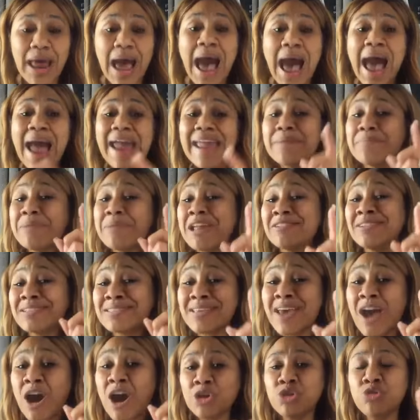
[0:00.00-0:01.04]
I am here to
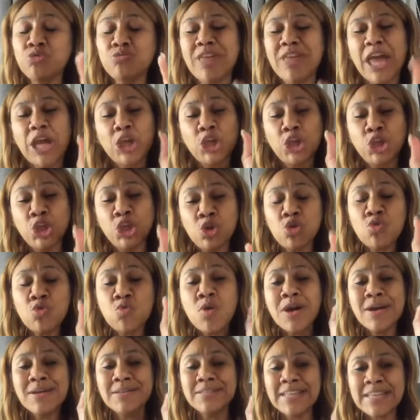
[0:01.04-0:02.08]
tell you that you
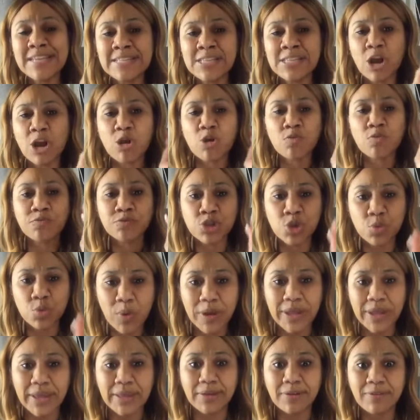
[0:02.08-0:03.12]
deserve to
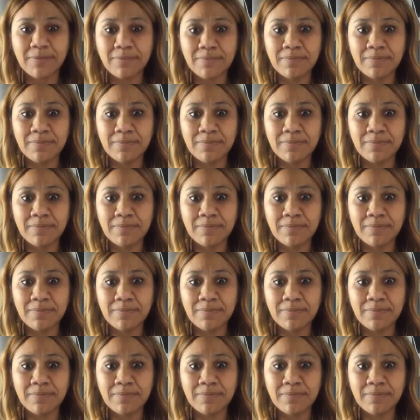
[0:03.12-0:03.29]
win.